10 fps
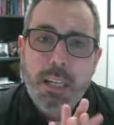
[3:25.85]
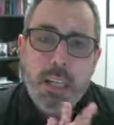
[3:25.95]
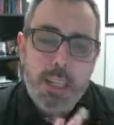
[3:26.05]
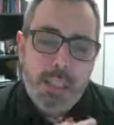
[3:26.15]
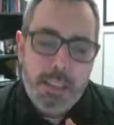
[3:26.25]

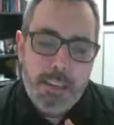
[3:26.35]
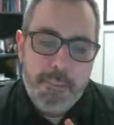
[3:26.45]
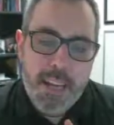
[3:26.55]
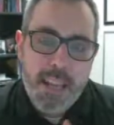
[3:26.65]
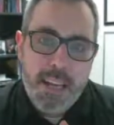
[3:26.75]
If
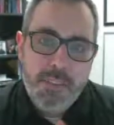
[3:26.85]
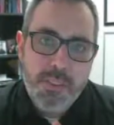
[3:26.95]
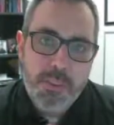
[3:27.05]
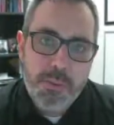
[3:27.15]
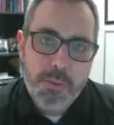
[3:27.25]
I
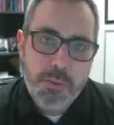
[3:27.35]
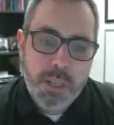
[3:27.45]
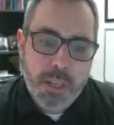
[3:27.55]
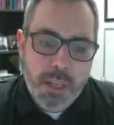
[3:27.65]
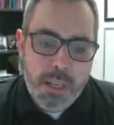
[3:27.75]
ask you
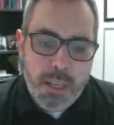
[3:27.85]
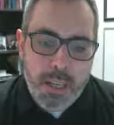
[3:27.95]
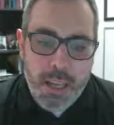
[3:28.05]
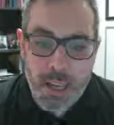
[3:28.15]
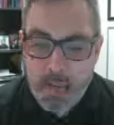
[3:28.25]

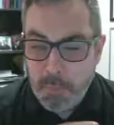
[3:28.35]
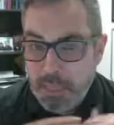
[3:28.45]
how